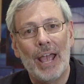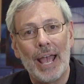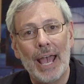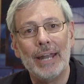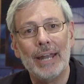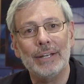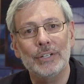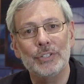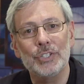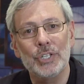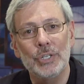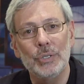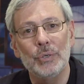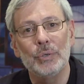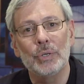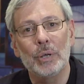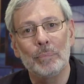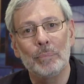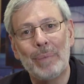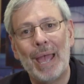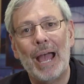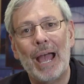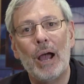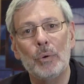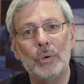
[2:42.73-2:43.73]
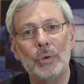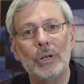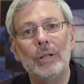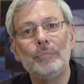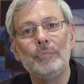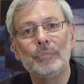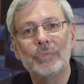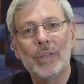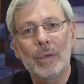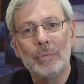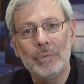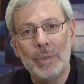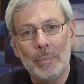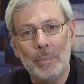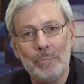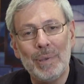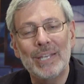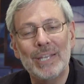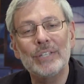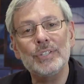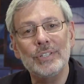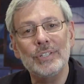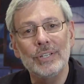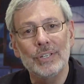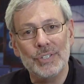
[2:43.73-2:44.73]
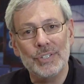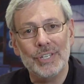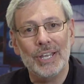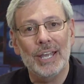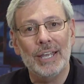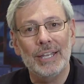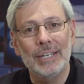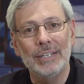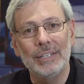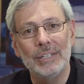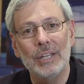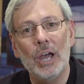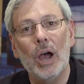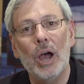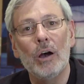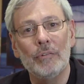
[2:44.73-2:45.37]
attitude about the business end